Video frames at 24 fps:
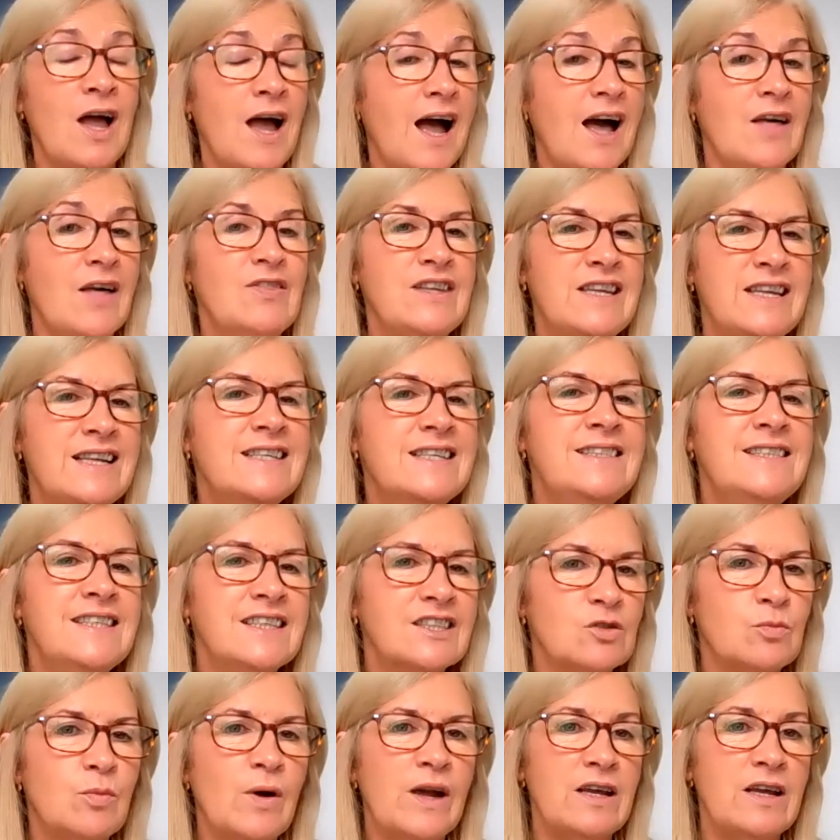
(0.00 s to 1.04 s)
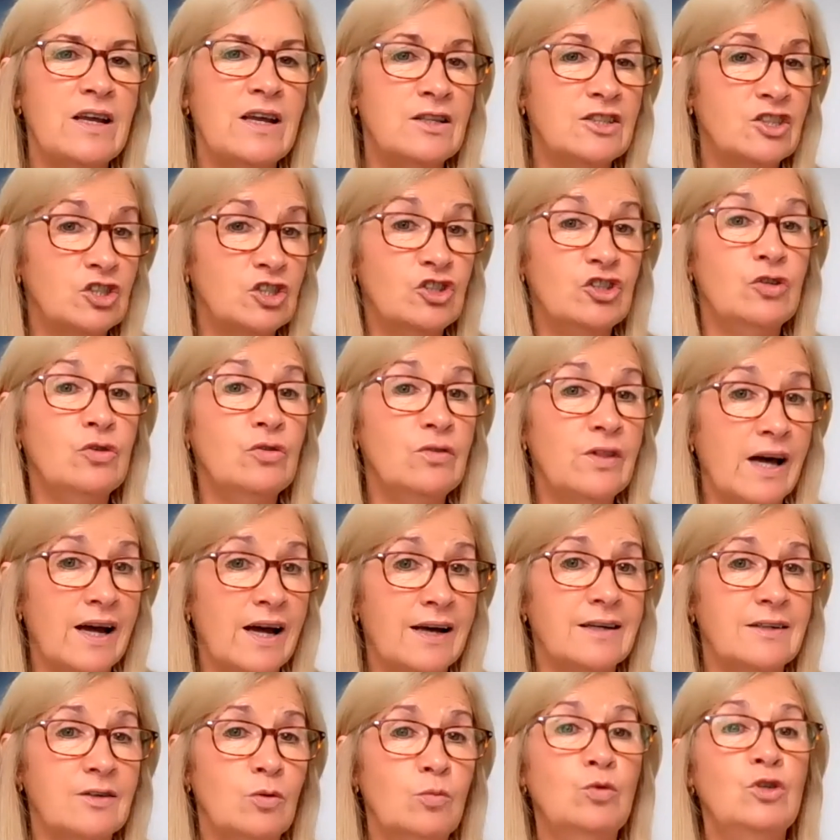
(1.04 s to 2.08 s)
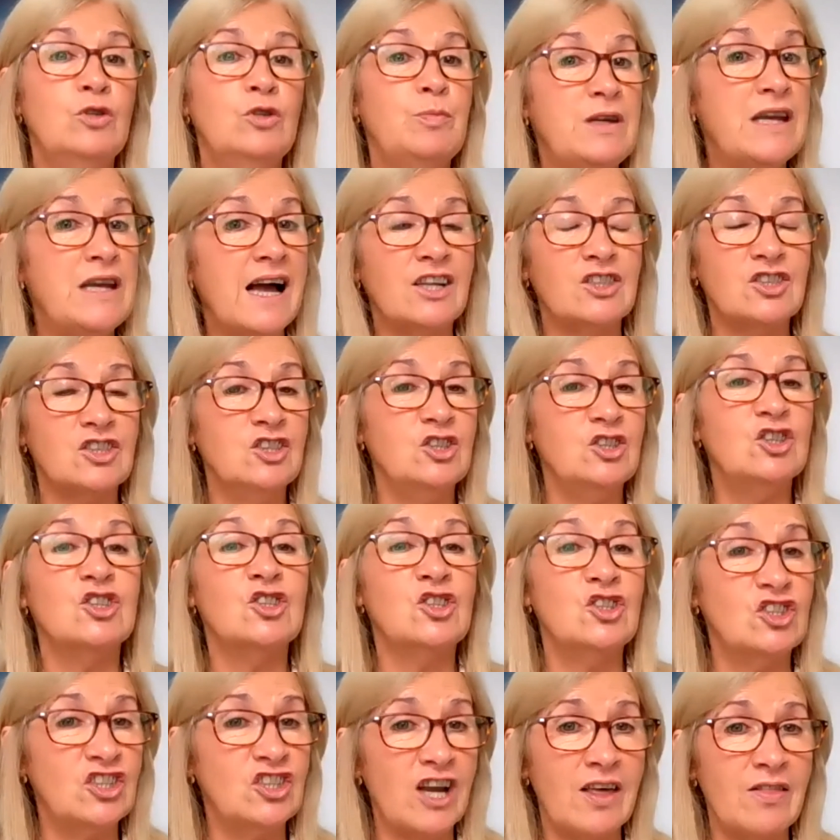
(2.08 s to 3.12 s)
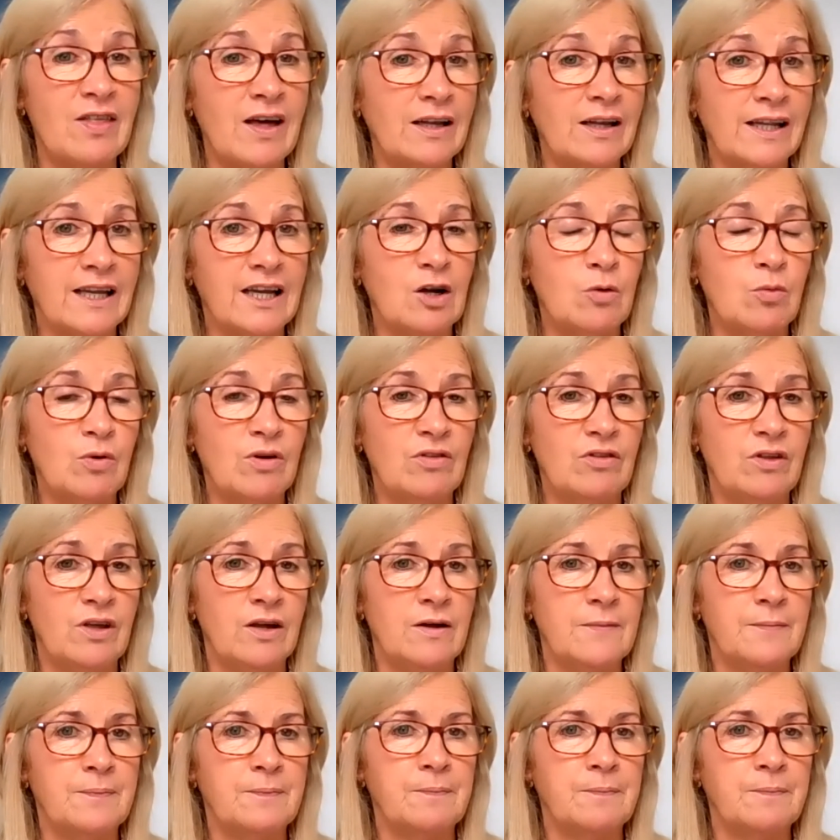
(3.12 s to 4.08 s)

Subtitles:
And the easiest way to do that would actually just to share that link with you.